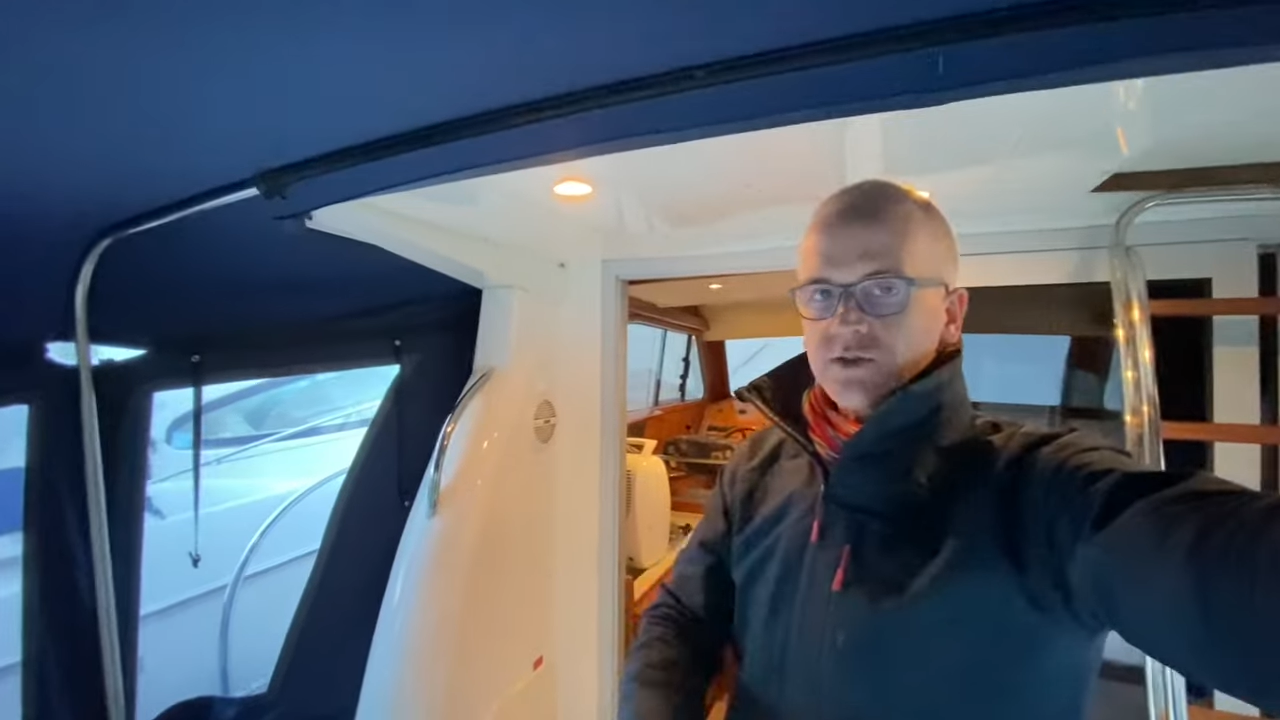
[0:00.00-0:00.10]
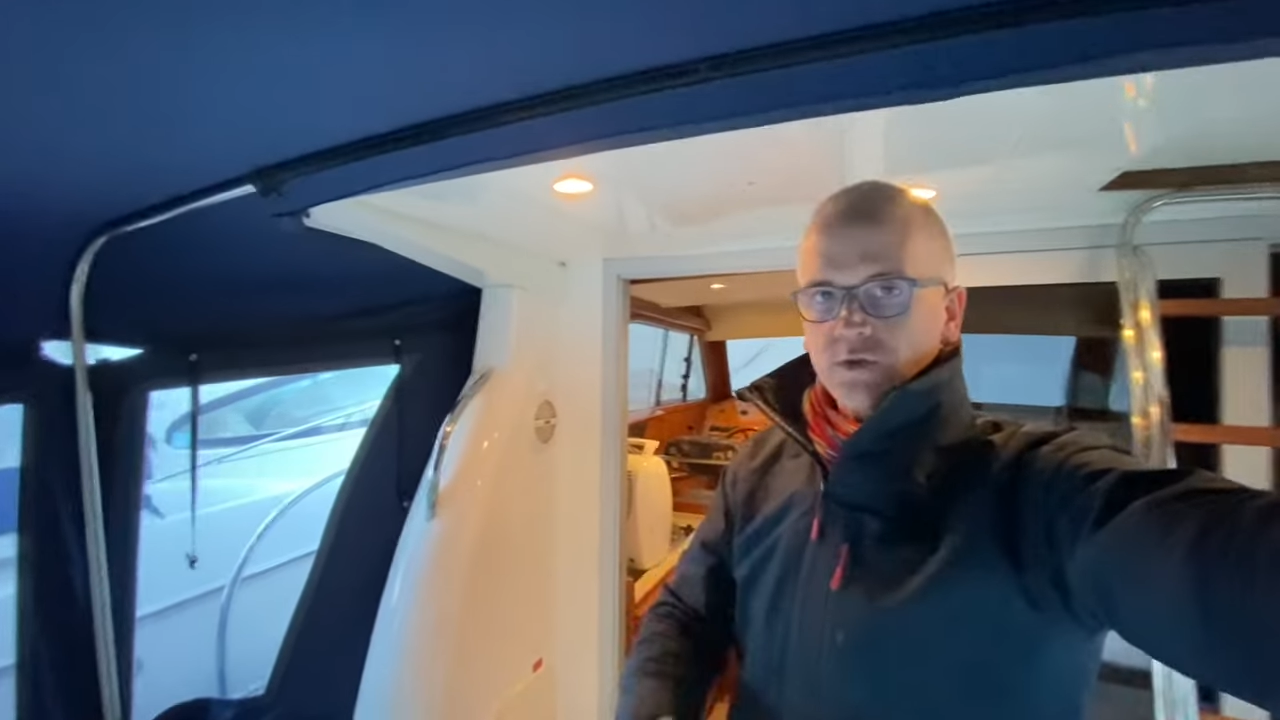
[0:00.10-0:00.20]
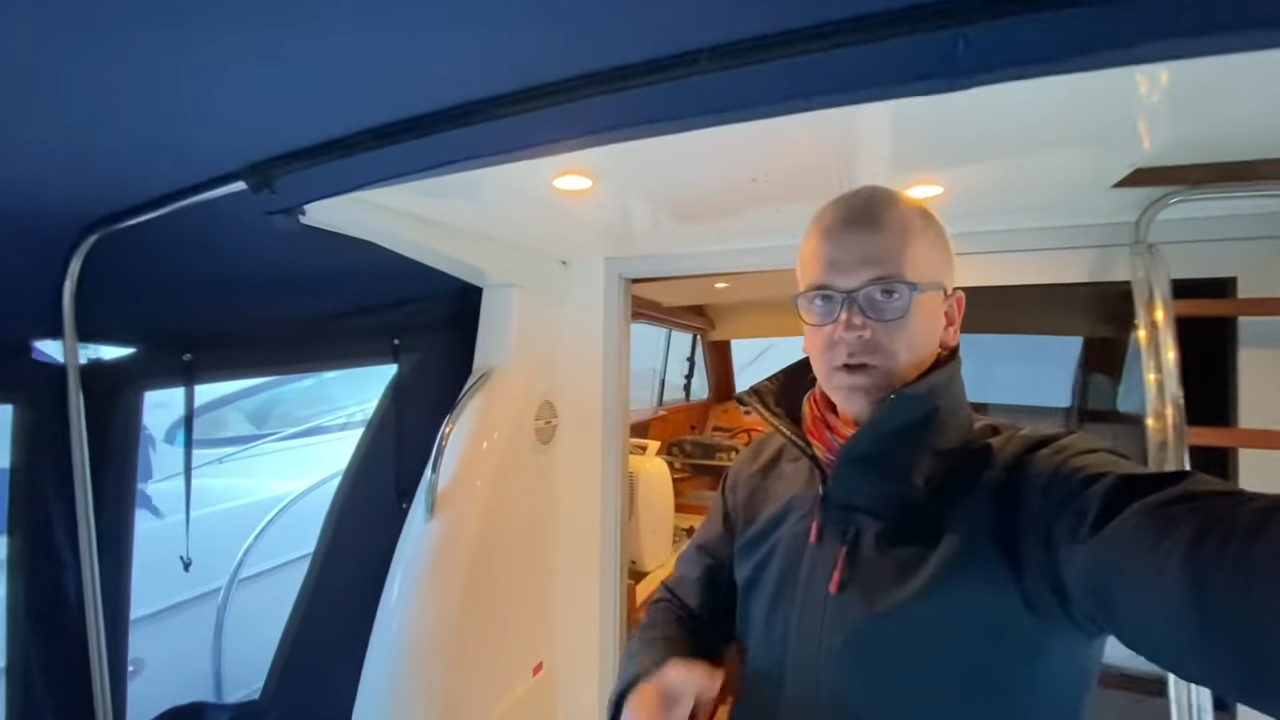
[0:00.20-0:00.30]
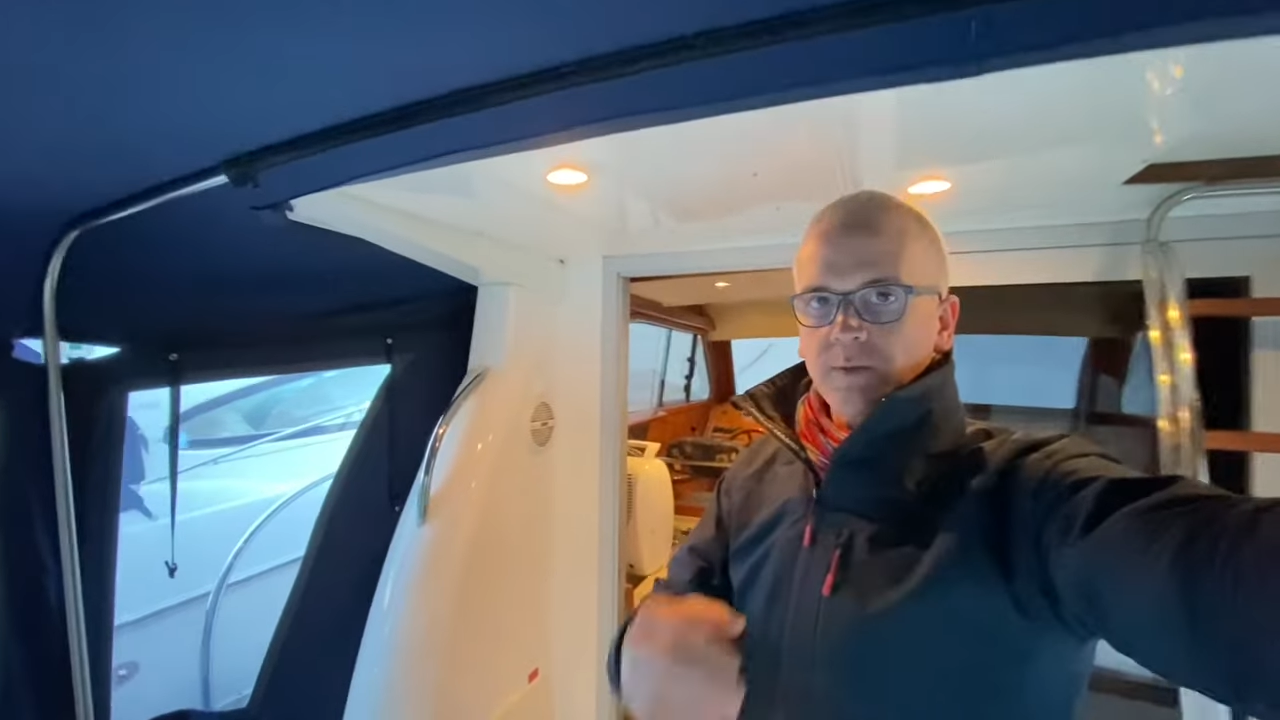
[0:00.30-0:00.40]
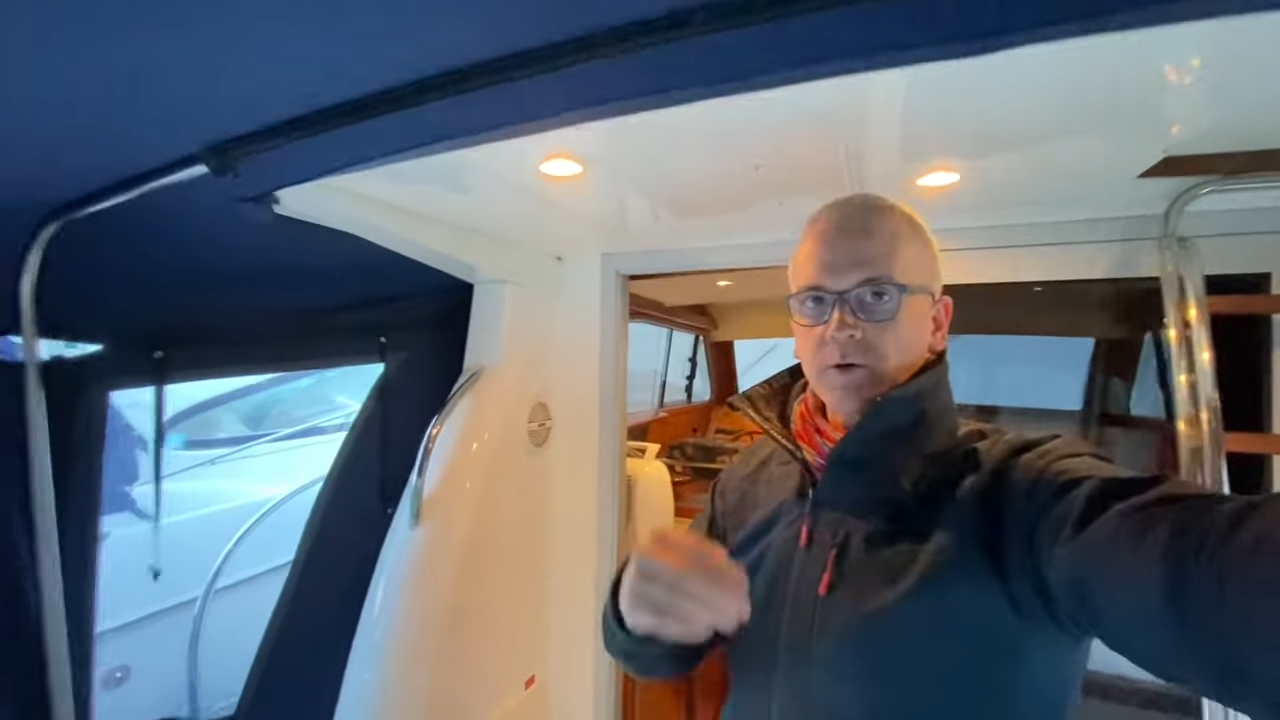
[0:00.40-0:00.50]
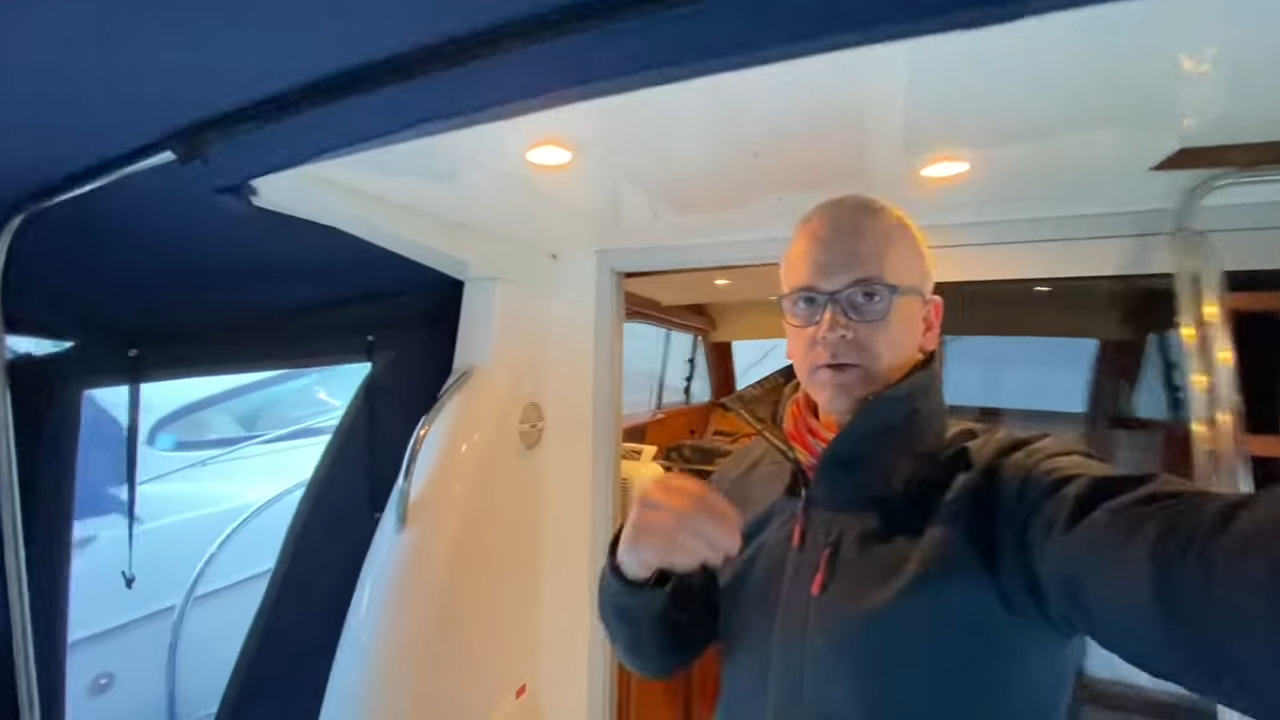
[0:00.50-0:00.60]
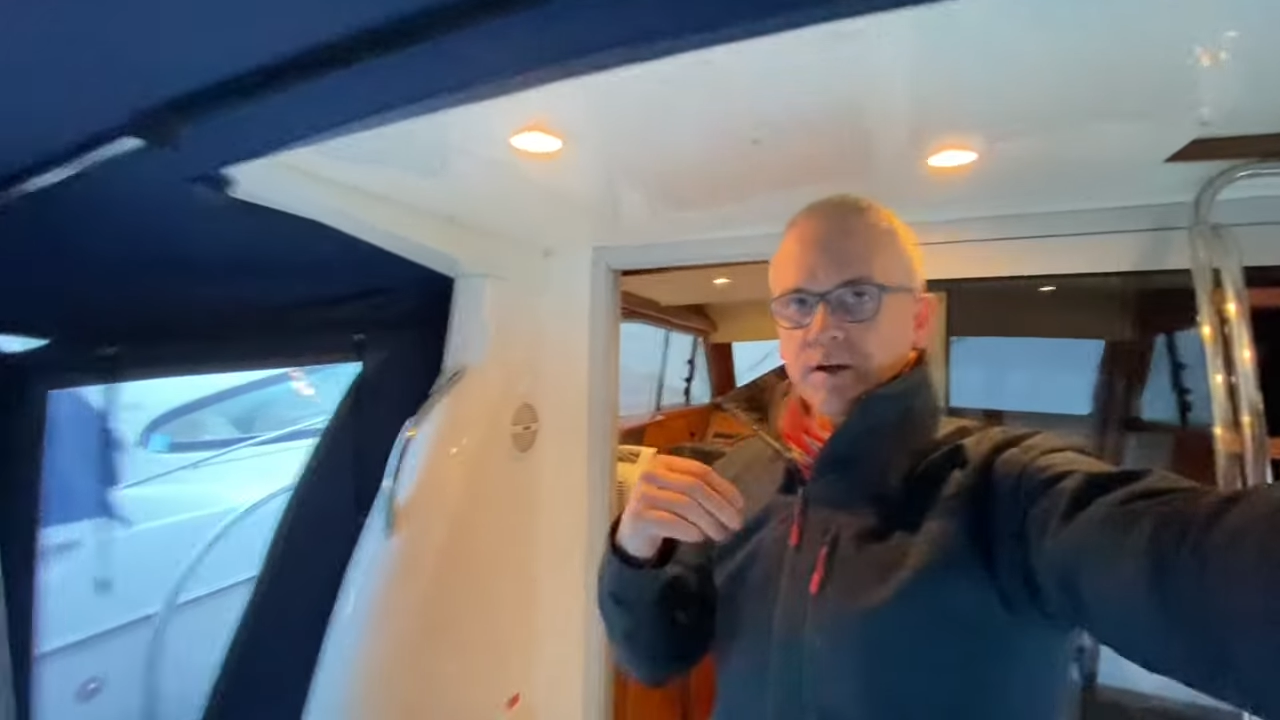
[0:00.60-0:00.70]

sold the boat